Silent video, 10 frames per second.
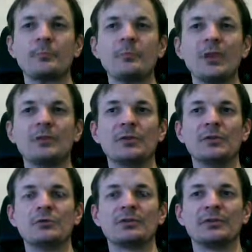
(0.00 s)

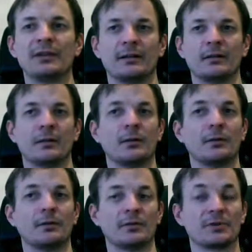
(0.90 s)
Newton then,
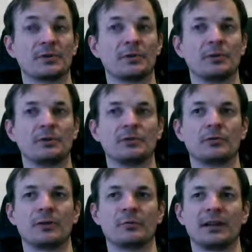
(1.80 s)
still only
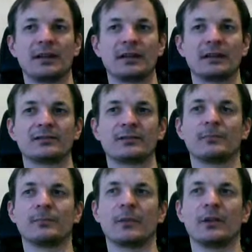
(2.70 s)
talking mechanics
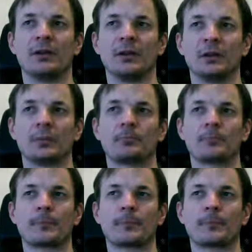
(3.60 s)
here,